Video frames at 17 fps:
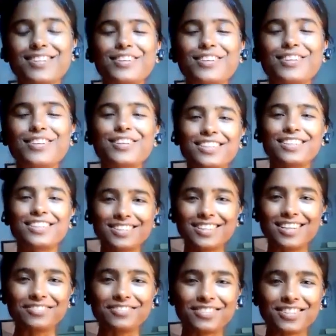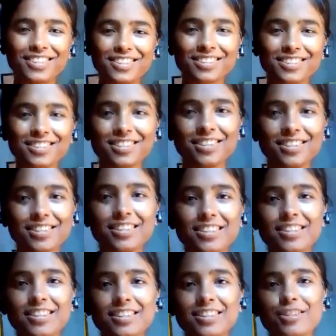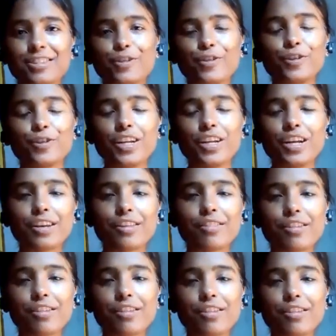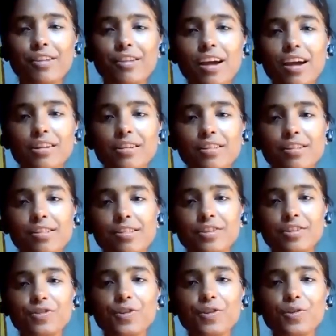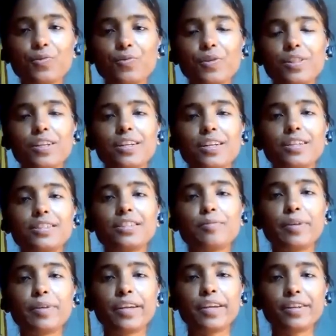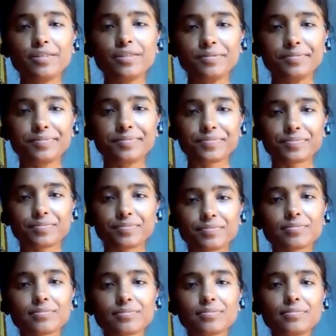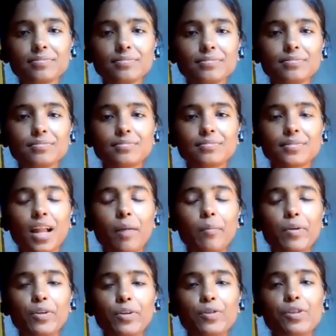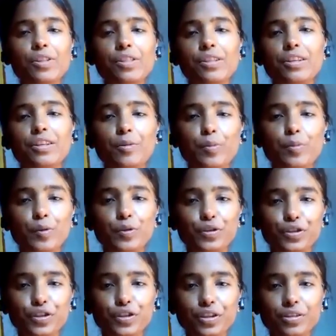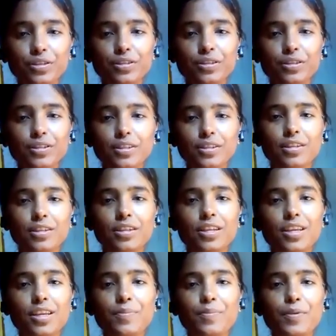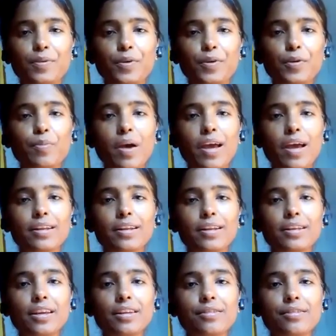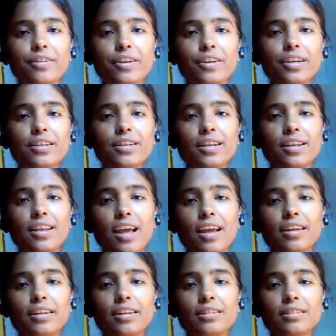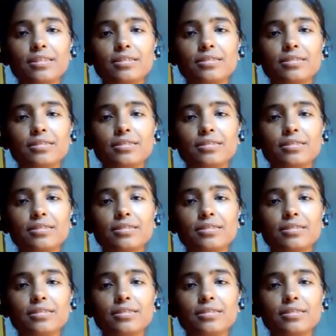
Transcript: Okay, lovely. So let's just start the session with a little prayer. Coming to the sitting posture. Keep your back, neck straight, aligned.